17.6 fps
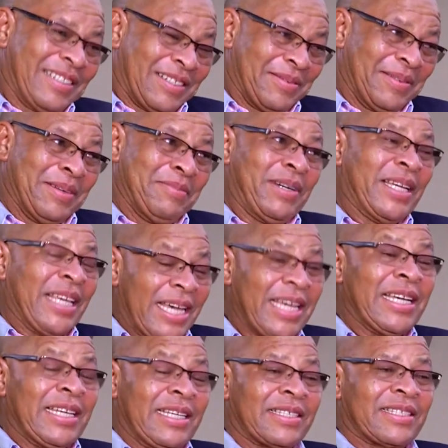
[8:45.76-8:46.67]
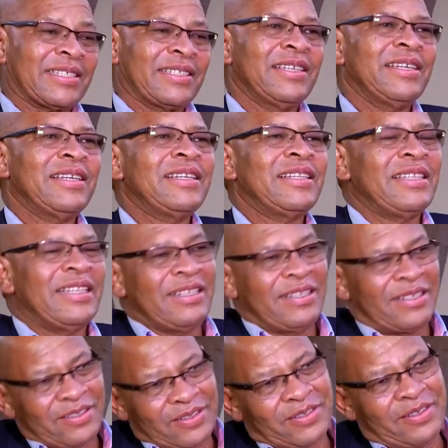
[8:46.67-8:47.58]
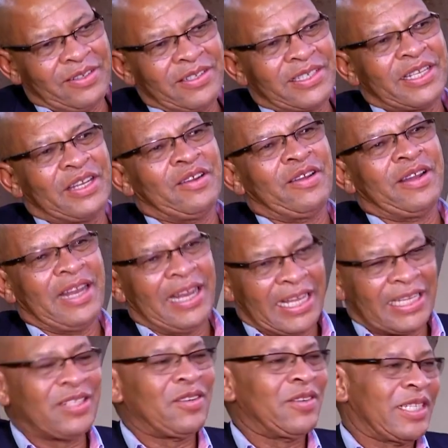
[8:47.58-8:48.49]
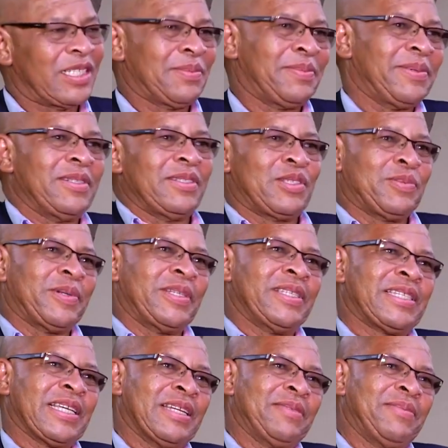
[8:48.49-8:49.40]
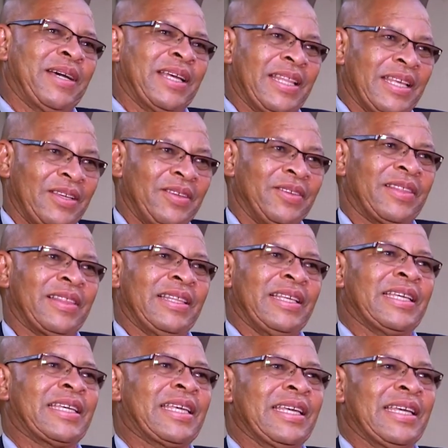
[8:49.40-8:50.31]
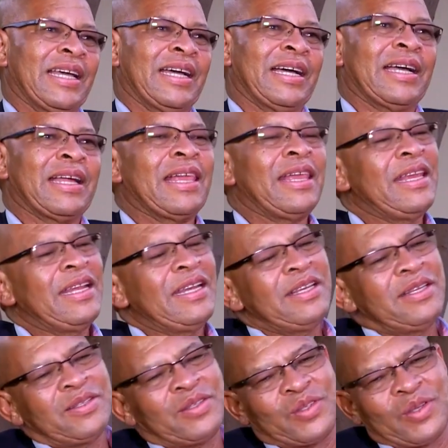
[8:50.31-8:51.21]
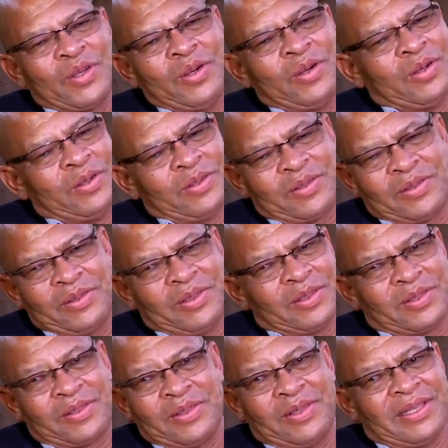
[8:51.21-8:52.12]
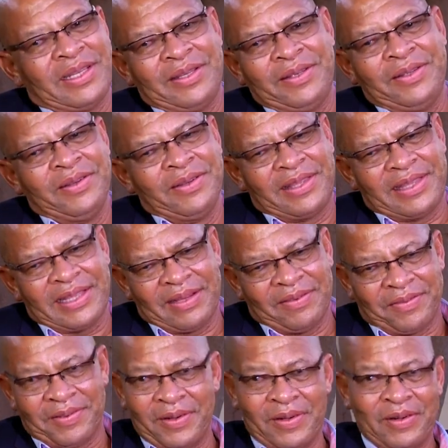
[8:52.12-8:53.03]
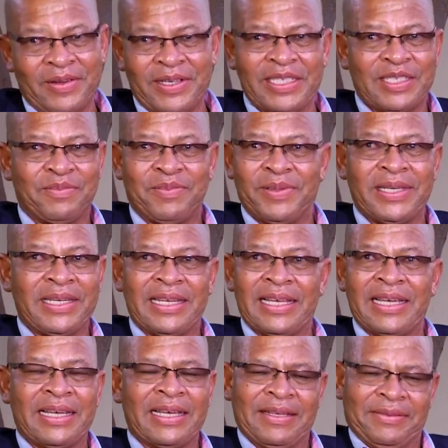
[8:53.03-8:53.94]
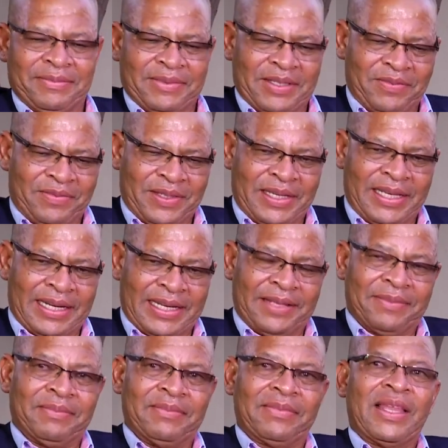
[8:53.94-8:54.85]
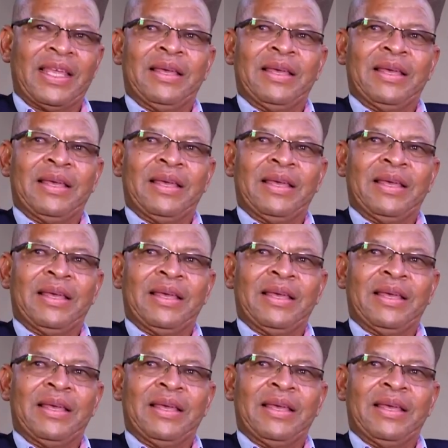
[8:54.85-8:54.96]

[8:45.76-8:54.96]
Is that so? Yes. The resolution on land was sponsored by the youth league. Yeah. yeah. So, so, so the youth have always been uh, very